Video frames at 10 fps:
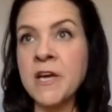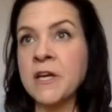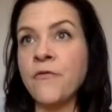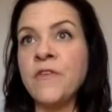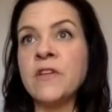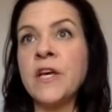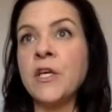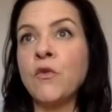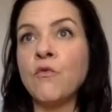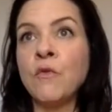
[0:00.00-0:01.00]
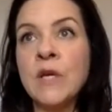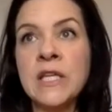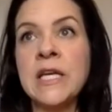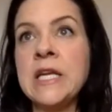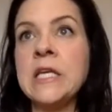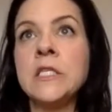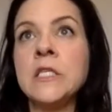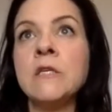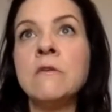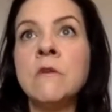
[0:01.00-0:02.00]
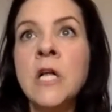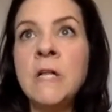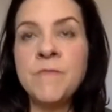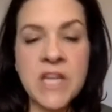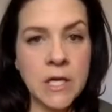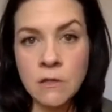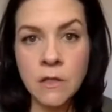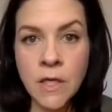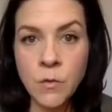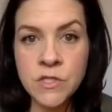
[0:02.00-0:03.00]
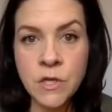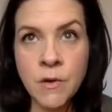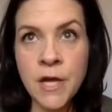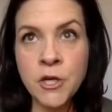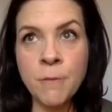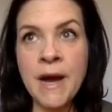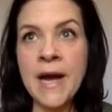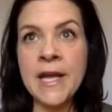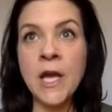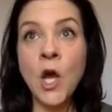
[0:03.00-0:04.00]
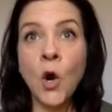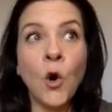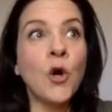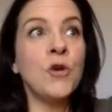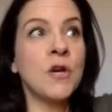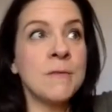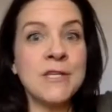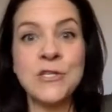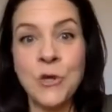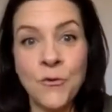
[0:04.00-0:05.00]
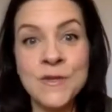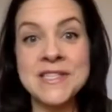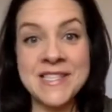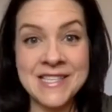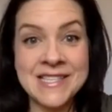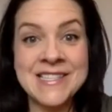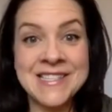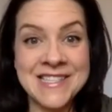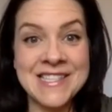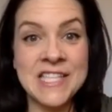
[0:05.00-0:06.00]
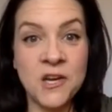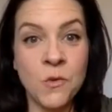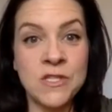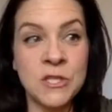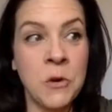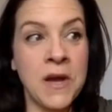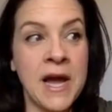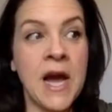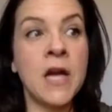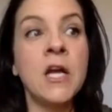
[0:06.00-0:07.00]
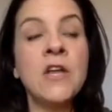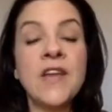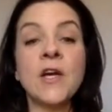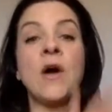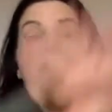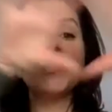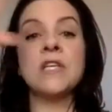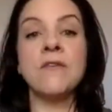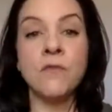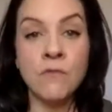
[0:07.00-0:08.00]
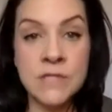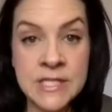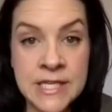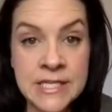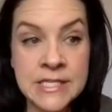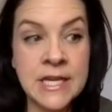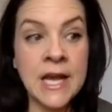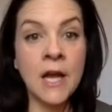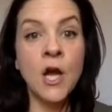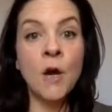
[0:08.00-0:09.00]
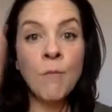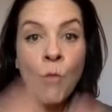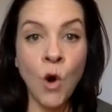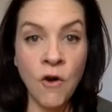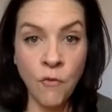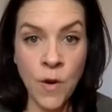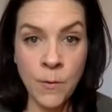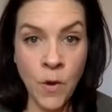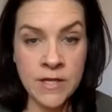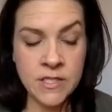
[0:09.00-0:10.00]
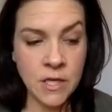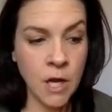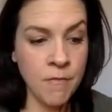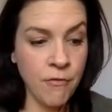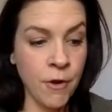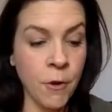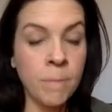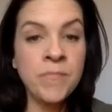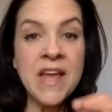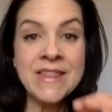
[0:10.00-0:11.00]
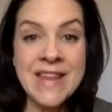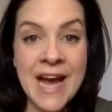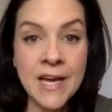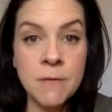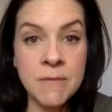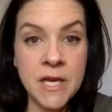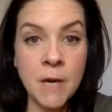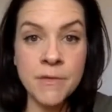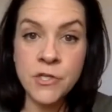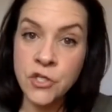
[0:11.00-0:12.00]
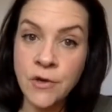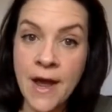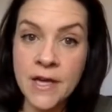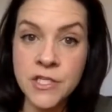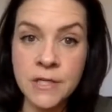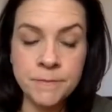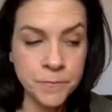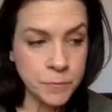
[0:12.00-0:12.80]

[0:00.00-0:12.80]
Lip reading: It could feel like you really need to take a look at what's going on in your body. Or you can be so resistant to seeing what's going on that you're actually even resisting more of what wants to come through. That can become a distraction.